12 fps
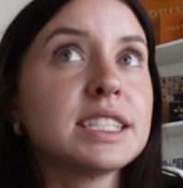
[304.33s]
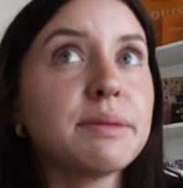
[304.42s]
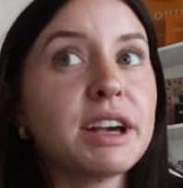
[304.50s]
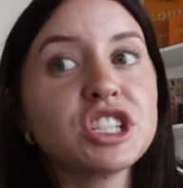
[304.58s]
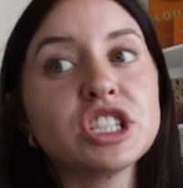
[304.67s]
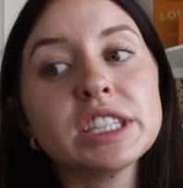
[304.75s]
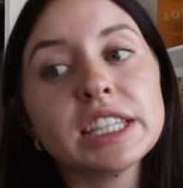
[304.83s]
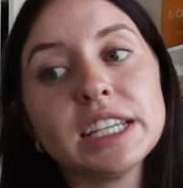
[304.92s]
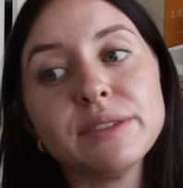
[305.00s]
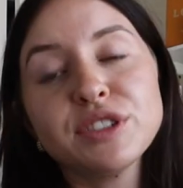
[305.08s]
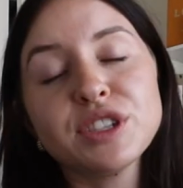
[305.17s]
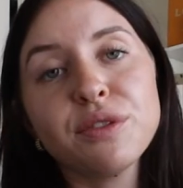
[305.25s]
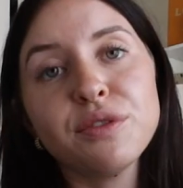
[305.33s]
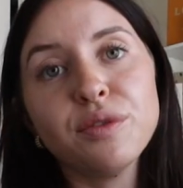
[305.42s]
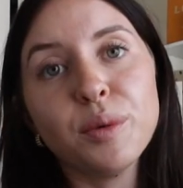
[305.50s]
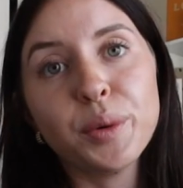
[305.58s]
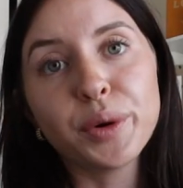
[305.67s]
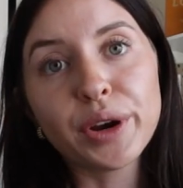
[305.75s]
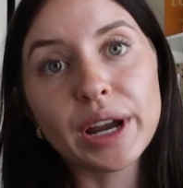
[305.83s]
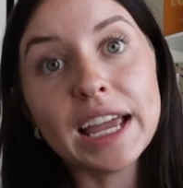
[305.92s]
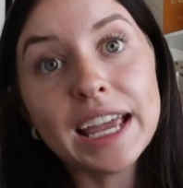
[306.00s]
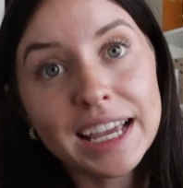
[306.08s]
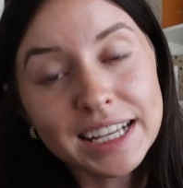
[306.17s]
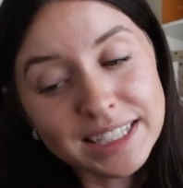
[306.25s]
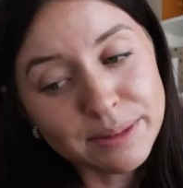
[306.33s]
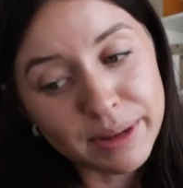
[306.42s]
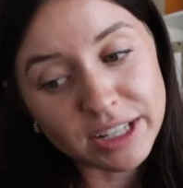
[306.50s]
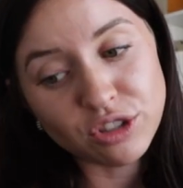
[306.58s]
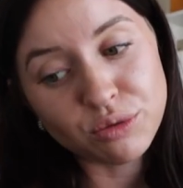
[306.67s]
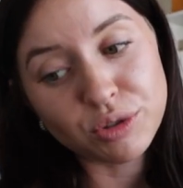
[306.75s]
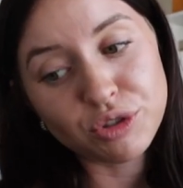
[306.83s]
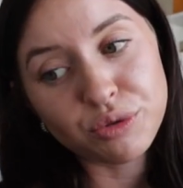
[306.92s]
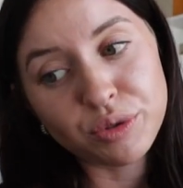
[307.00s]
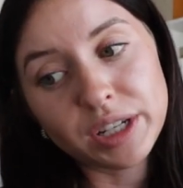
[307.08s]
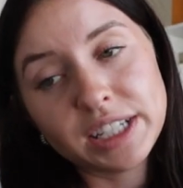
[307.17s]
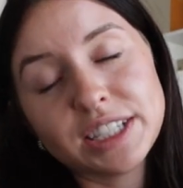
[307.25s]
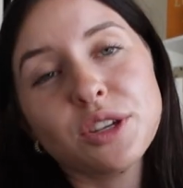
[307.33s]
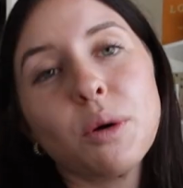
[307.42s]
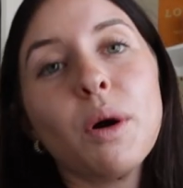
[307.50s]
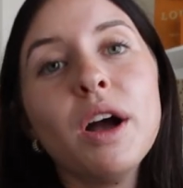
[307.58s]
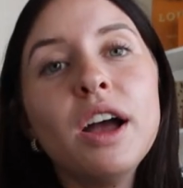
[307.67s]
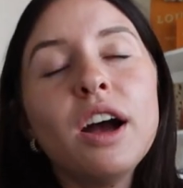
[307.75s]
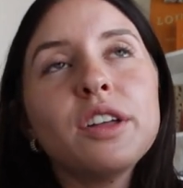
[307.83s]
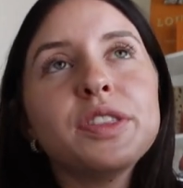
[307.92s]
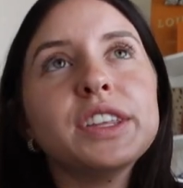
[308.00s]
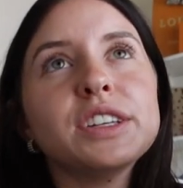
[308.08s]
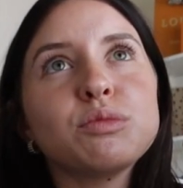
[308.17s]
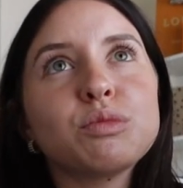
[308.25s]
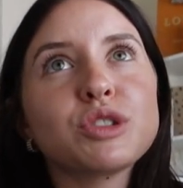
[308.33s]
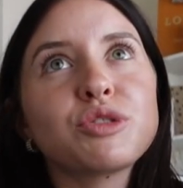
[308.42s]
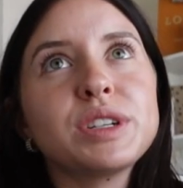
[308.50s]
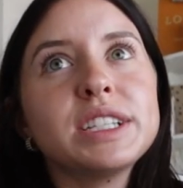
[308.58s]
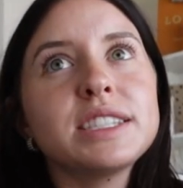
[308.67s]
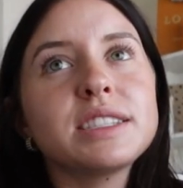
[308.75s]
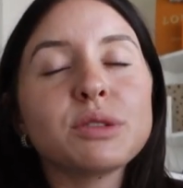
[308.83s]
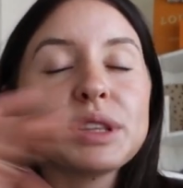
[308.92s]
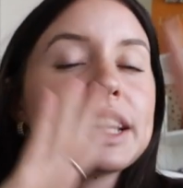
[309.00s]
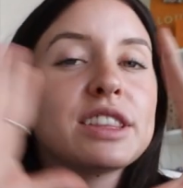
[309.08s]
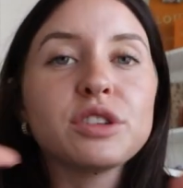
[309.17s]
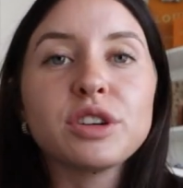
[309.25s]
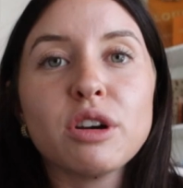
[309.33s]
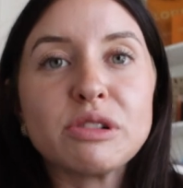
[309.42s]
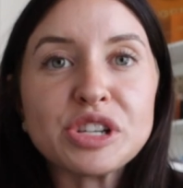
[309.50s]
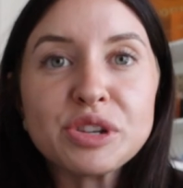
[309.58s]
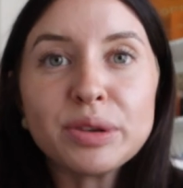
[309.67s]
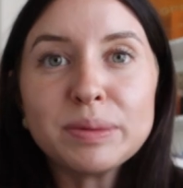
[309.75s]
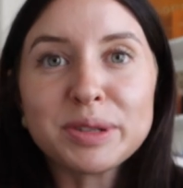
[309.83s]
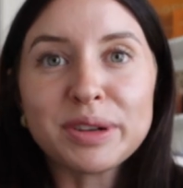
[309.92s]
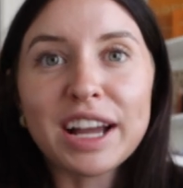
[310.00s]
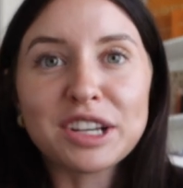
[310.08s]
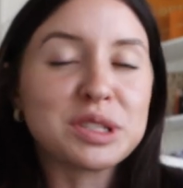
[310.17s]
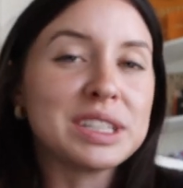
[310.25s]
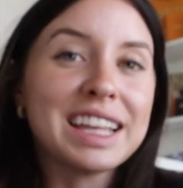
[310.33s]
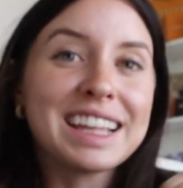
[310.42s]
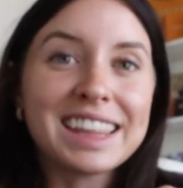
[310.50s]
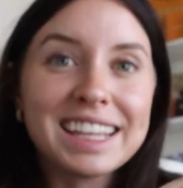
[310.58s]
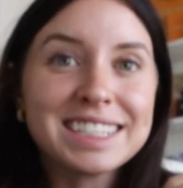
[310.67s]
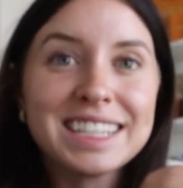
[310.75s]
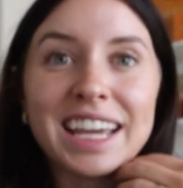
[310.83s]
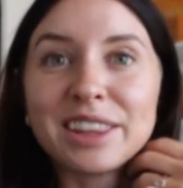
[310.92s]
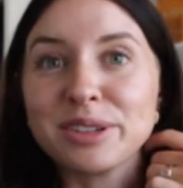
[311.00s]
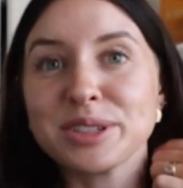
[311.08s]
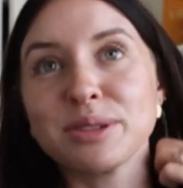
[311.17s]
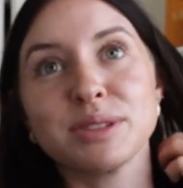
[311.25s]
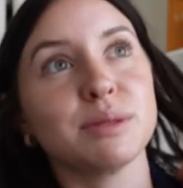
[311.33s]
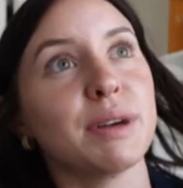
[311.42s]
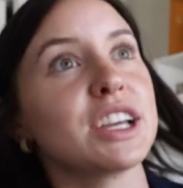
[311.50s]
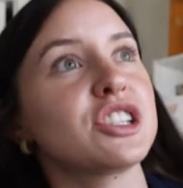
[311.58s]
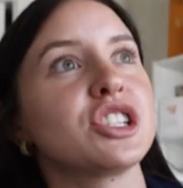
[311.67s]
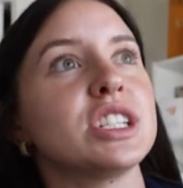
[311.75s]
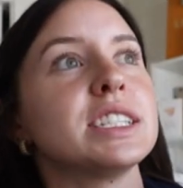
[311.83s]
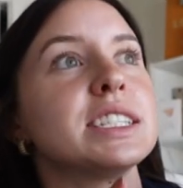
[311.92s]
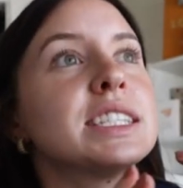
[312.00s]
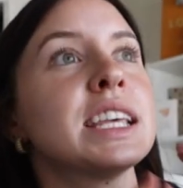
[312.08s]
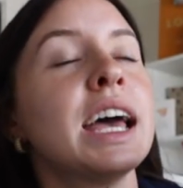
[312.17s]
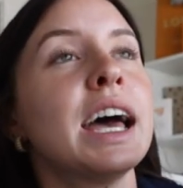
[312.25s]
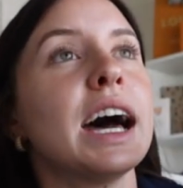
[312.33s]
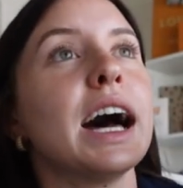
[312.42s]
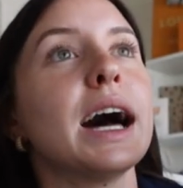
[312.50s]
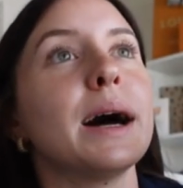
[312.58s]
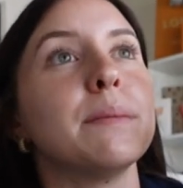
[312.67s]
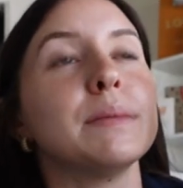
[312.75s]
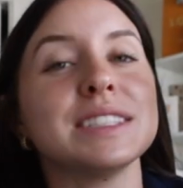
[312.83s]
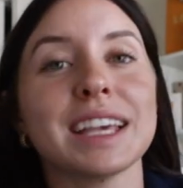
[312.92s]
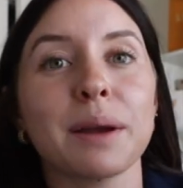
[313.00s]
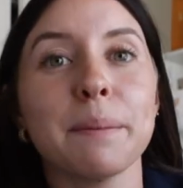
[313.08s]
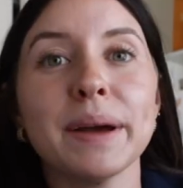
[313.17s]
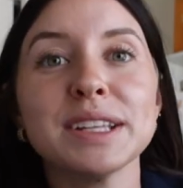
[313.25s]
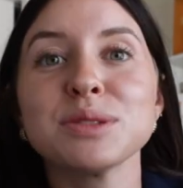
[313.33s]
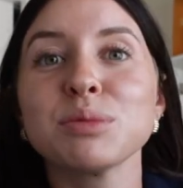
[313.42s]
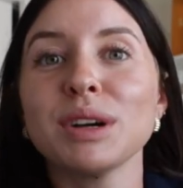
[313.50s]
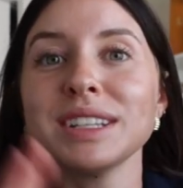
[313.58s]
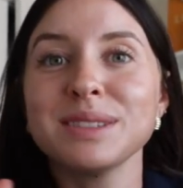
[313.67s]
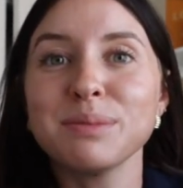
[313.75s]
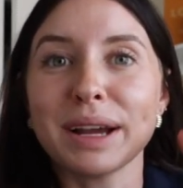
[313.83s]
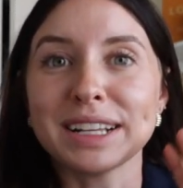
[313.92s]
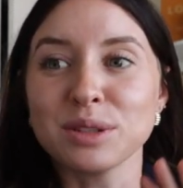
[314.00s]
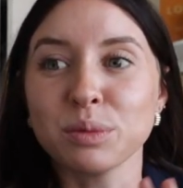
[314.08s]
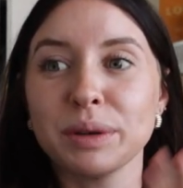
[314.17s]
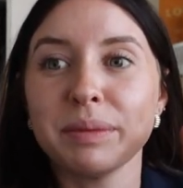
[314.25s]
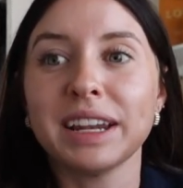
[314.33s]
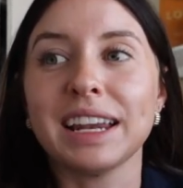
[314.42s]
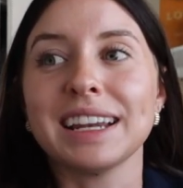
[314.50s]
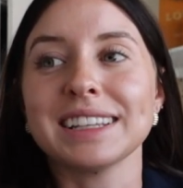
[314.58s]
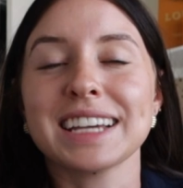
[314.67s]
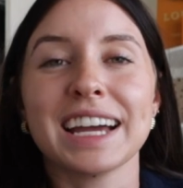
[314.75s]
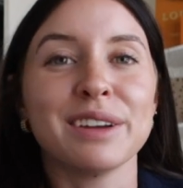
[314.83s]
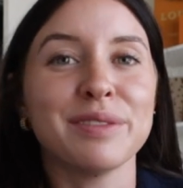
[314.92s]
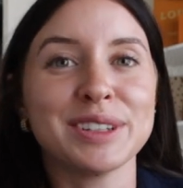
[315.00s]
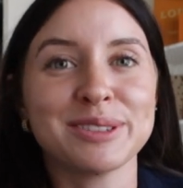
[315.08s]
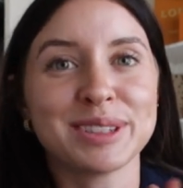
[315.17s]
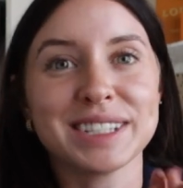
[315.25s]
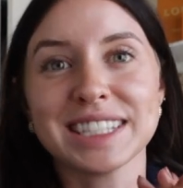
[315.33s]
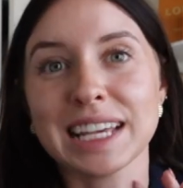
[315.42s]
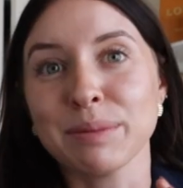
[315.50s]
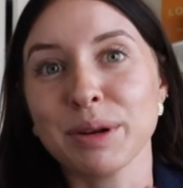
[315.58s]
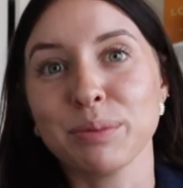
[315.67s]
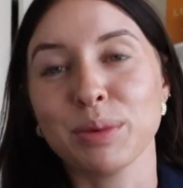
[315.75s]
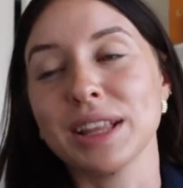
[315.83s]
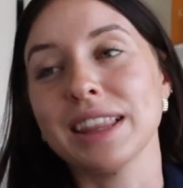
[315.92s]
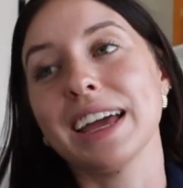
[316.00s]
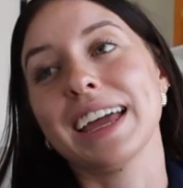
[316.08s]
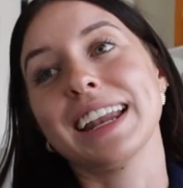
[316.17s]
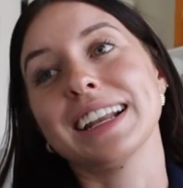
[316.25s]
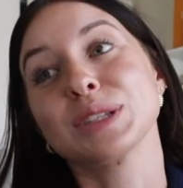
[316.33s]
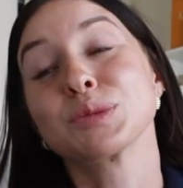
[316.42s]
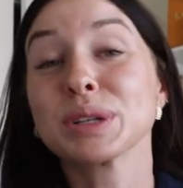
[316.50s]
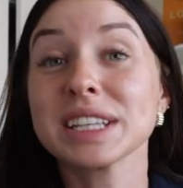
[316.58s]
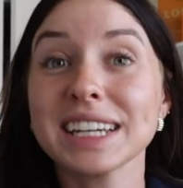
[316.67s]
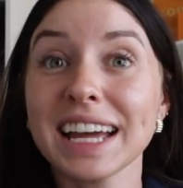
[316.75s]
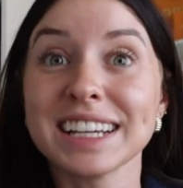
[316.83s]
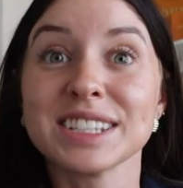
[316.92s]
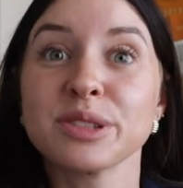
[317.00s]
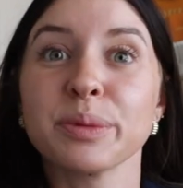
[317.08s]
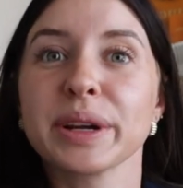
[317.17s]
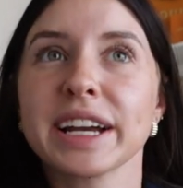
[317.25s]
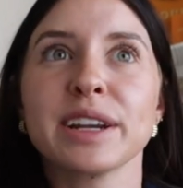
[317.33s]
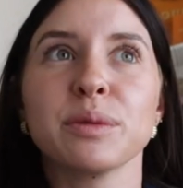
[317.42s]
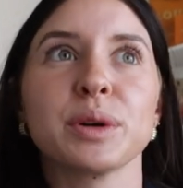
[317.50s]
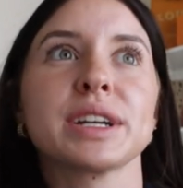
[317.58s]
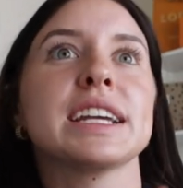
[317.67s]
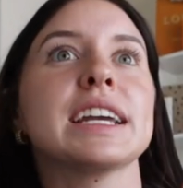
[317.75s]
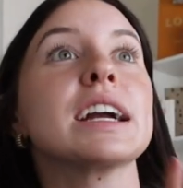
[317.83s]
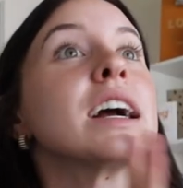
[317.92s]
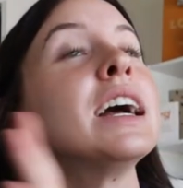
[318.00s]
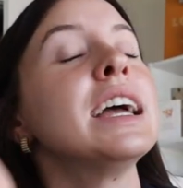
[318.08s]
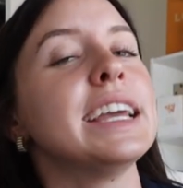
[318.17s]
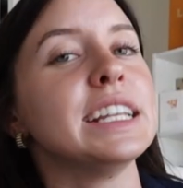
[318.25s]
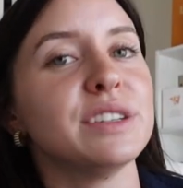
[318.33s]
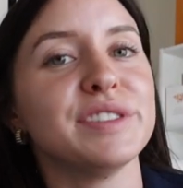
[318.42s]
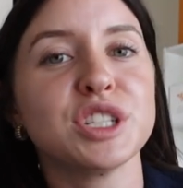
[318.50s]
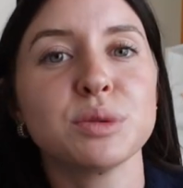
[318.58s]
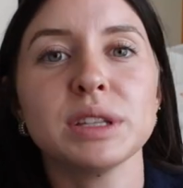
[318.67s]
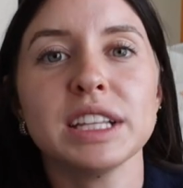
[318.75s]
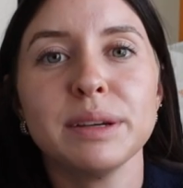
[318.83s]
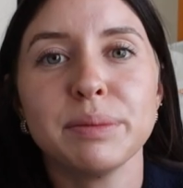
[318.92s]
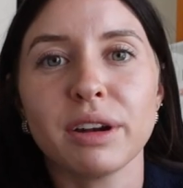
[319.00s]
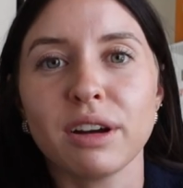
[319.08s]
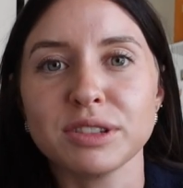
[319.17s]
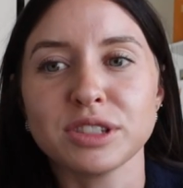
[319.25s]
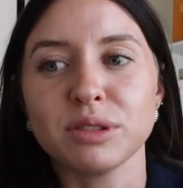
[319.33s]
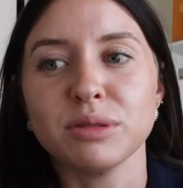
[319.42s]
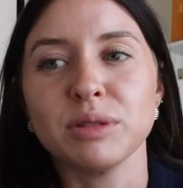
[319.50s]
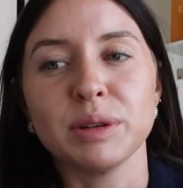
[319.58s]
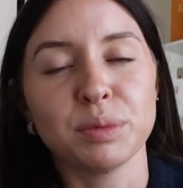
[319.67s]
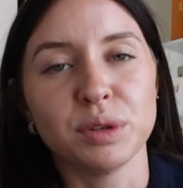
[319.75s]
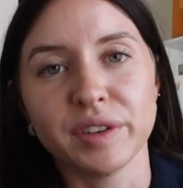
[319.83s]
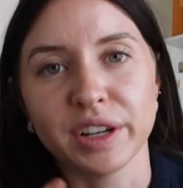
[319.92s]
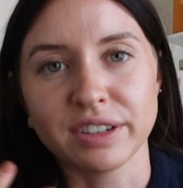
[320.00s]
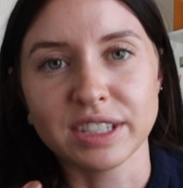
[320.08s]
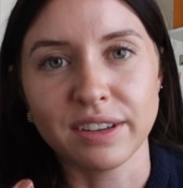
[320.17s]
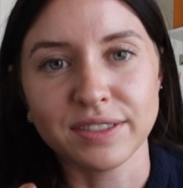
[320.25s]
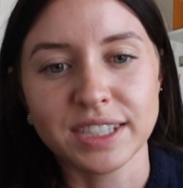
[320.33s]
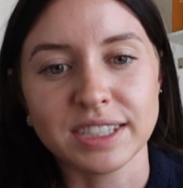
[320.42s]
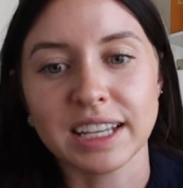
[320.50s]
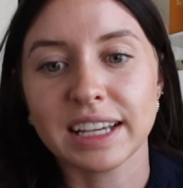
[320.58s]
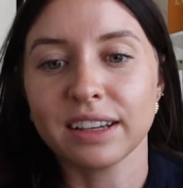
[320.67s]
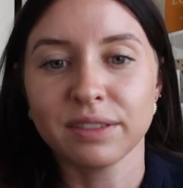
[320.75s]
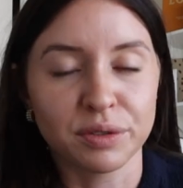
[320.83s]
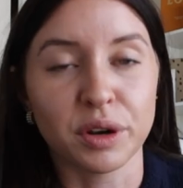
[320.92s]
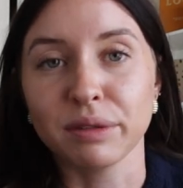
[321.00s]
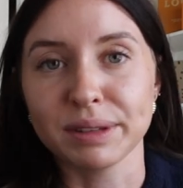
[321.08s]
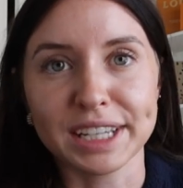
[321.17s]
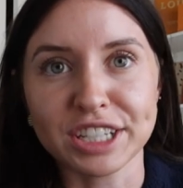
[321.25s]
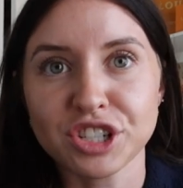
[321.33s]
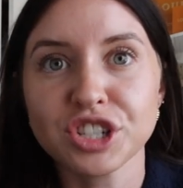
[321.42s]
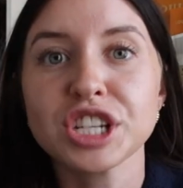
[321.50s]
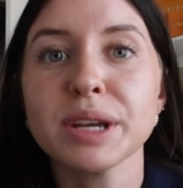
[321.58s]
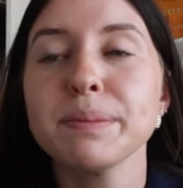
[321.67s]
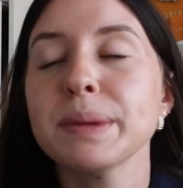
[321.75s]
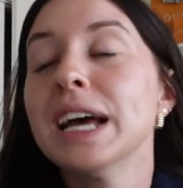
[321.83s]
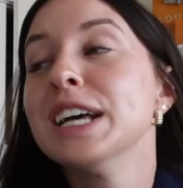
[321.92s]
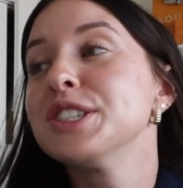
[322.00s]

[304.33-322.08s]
Sebastian leaves for his men's retreat. So the retreats, or like the coaching groups, are actually like linked together. So Sebastian's is like a men's one, mine's women, and it's kind of under the same umbrella, and it's really nice. So we're kind of working individually, but also improving ourselves as like for our relationship.